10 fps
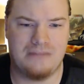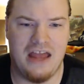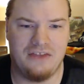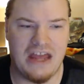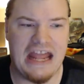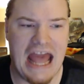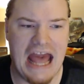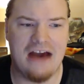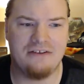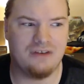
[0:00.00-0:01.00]
They
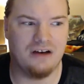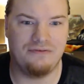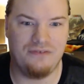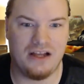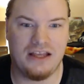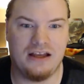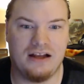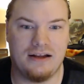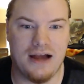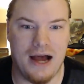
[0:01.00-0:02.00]
have a fucking
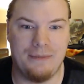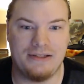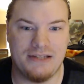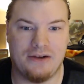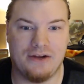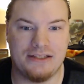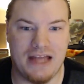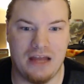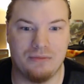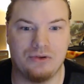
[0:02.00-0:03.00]
commentary
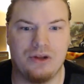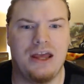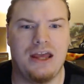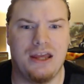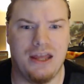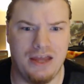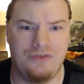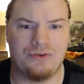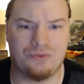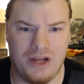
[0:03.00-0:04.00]
table
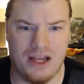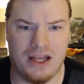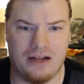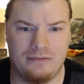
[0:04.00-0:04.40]
in the ring.